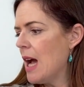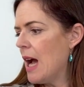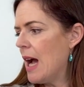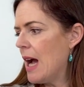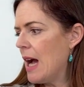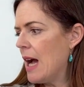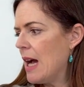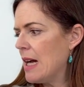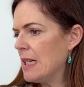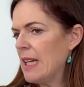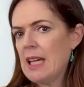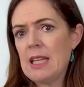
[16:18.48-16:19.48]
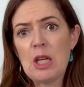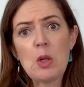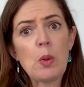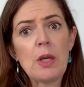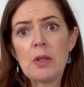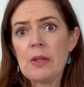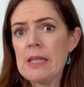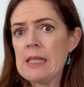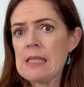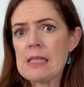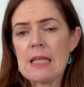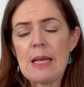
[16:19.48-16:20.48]
Any
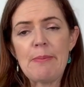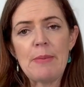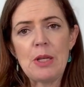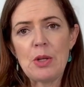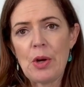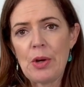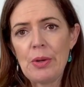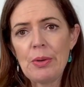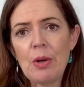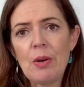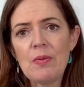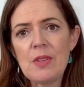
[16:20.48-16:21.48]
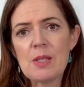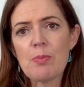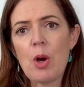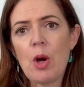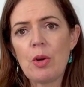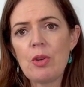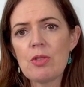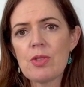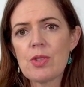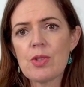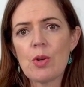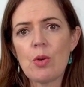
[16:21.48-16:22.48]
queries, let me know on this post,